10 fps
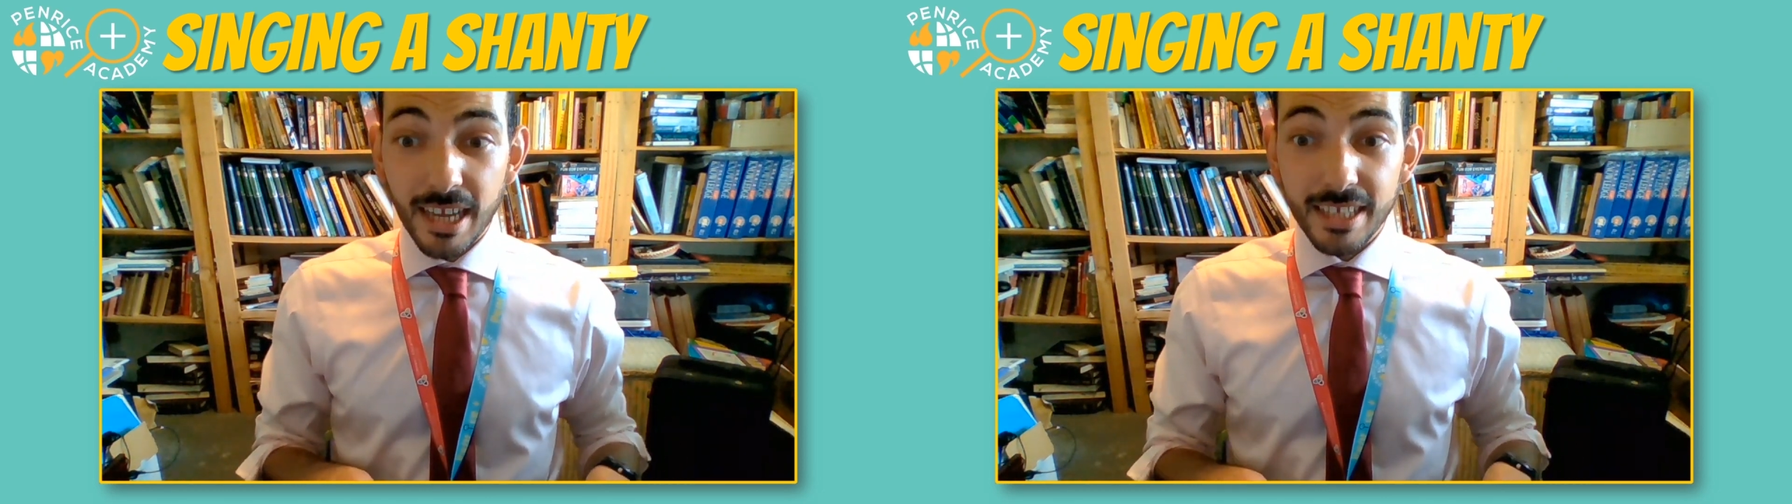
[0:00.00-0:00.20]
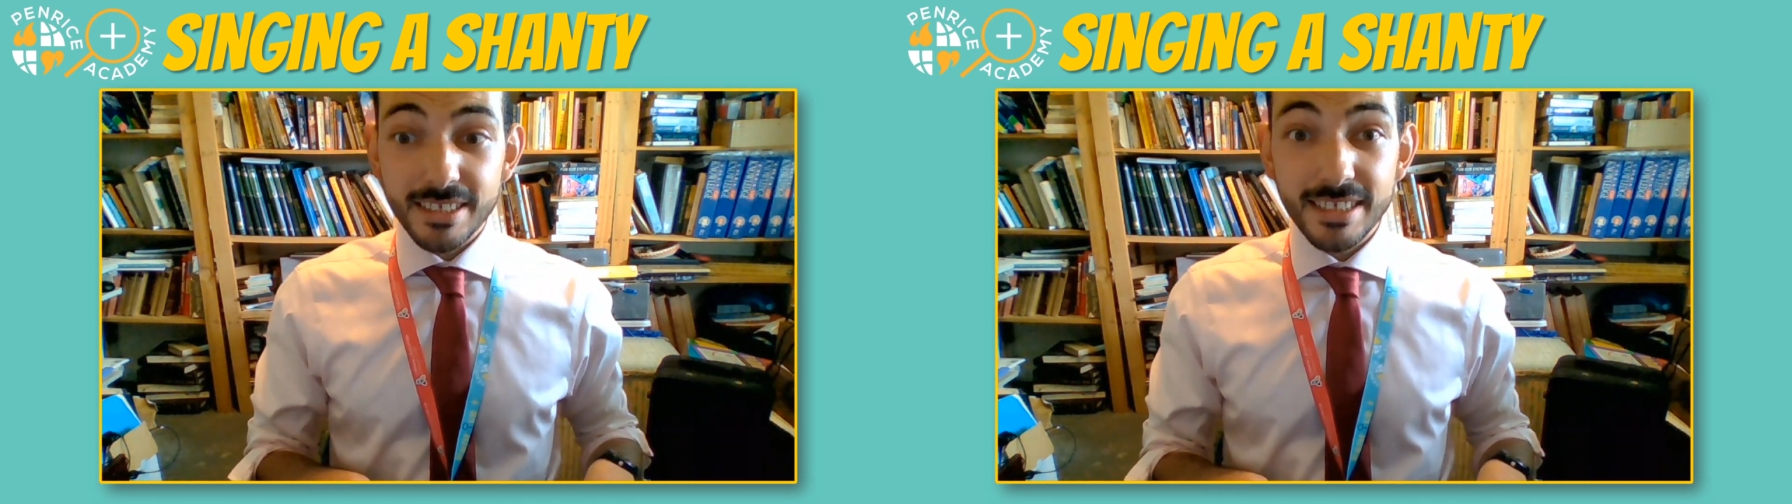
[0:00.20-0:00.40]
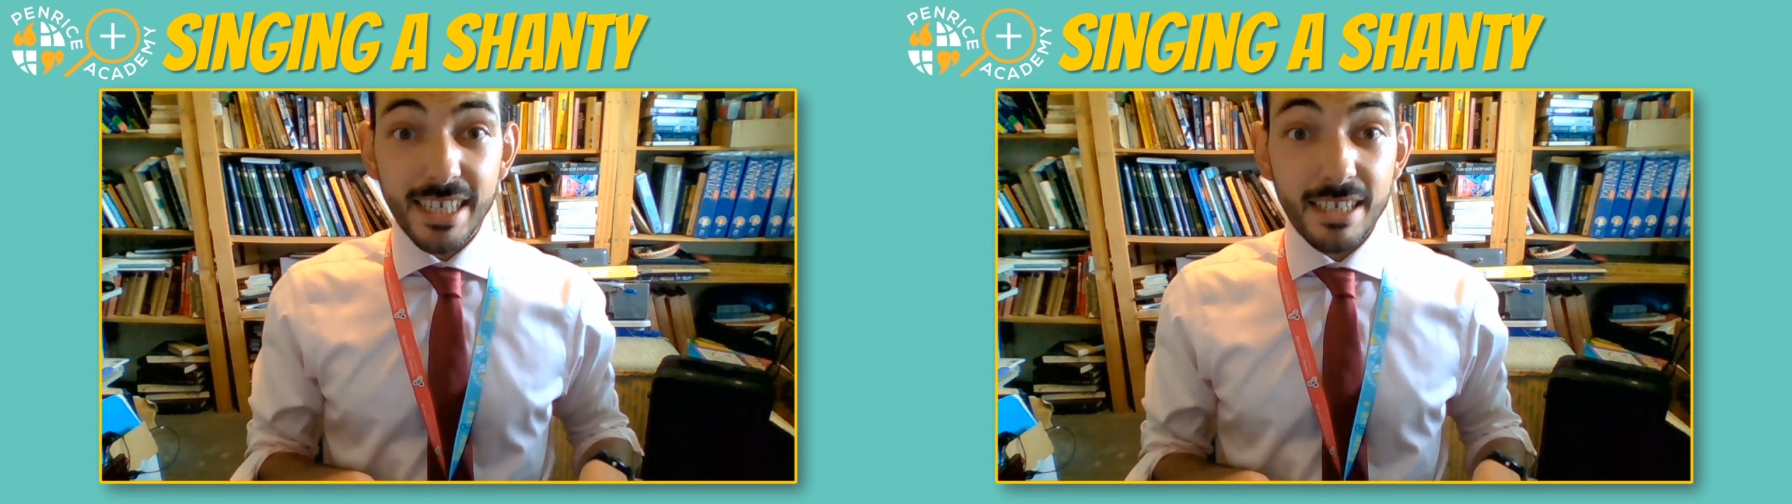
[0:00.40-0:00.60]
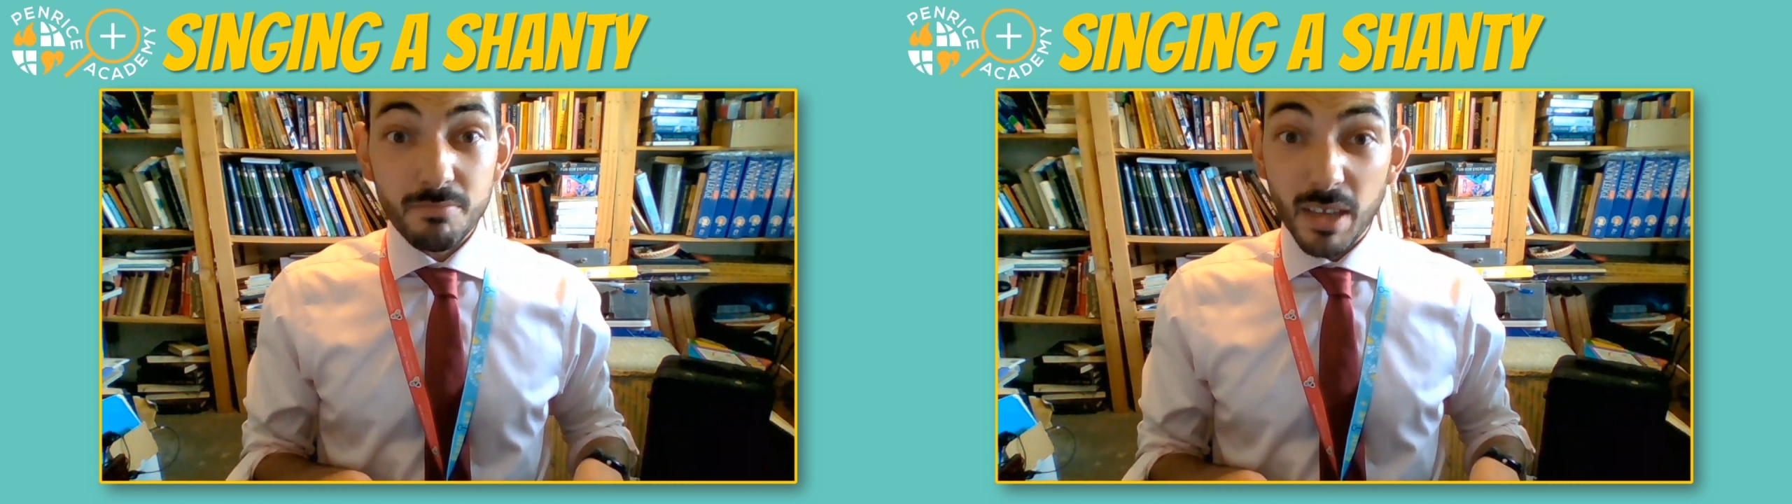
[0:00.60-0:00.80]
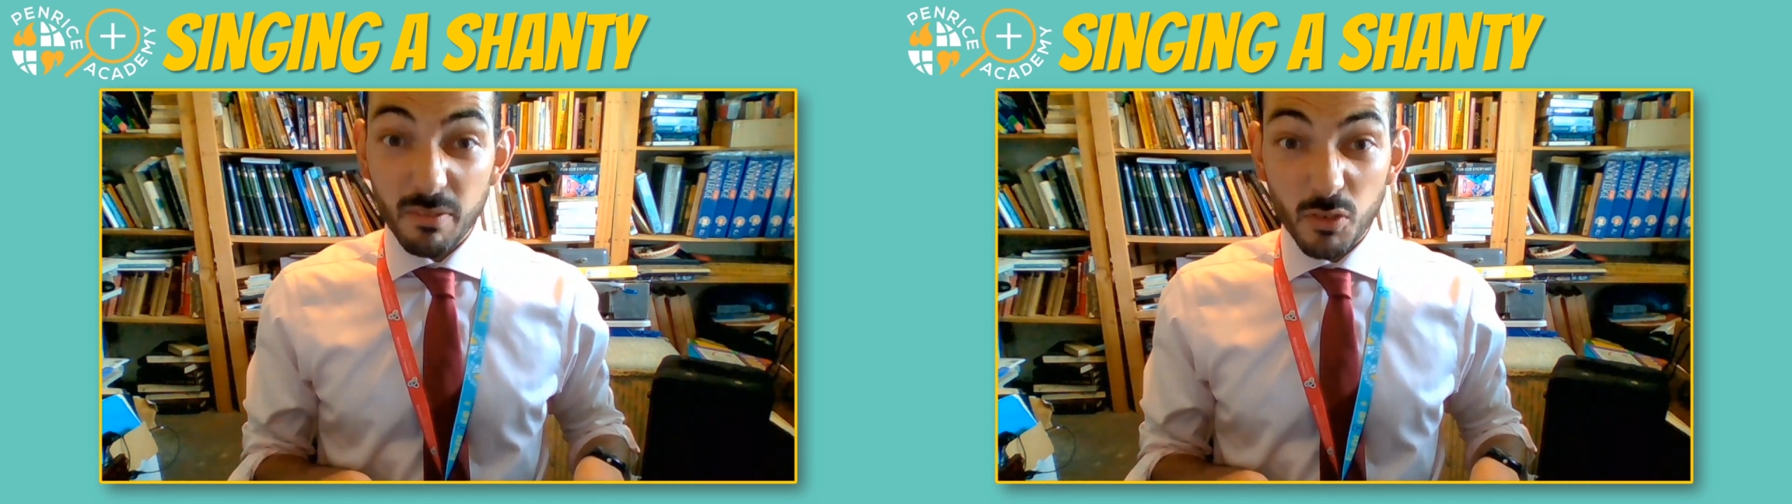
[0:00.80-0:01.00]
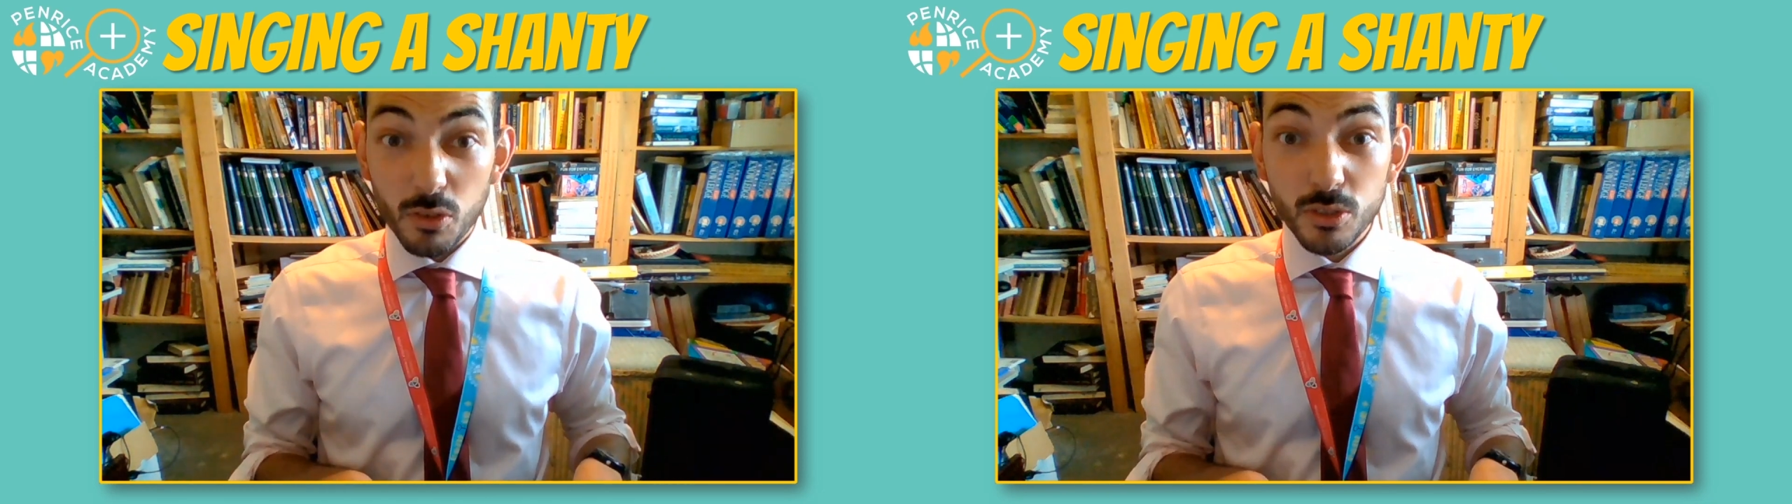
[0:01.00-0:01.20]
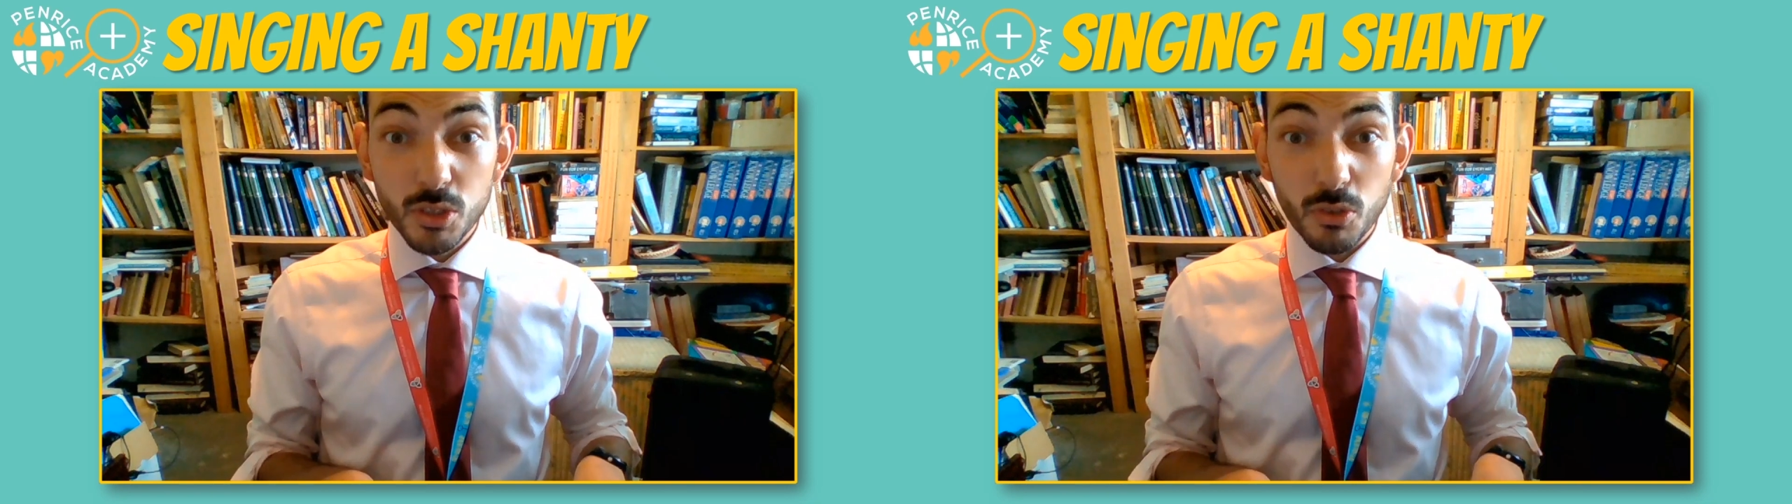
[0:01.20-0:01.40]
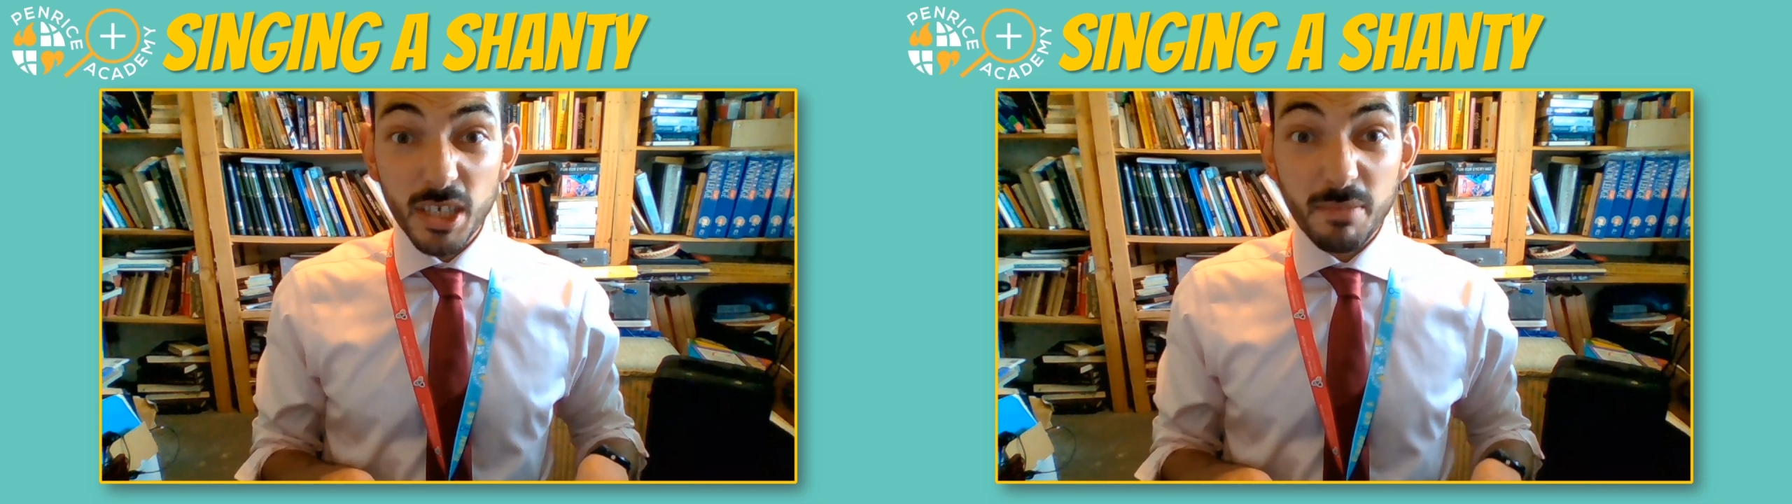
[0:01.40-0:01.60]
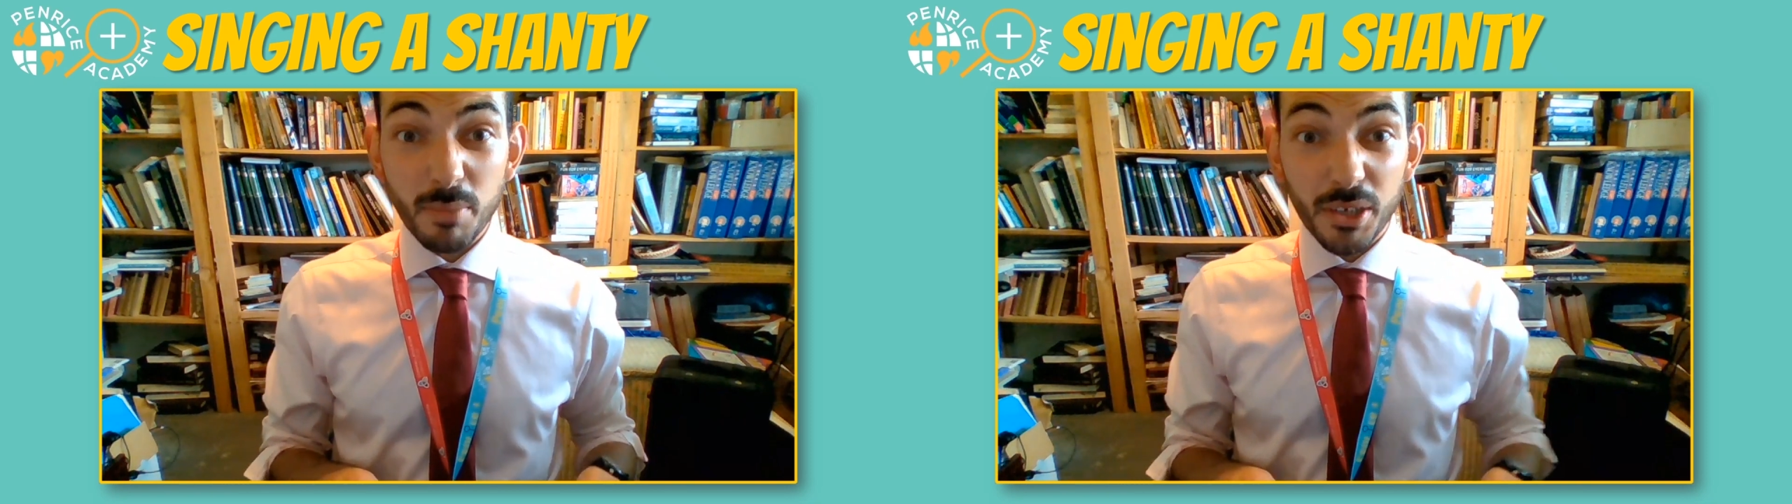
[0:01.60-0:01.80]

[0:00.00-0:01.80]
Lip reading: and see if you can join in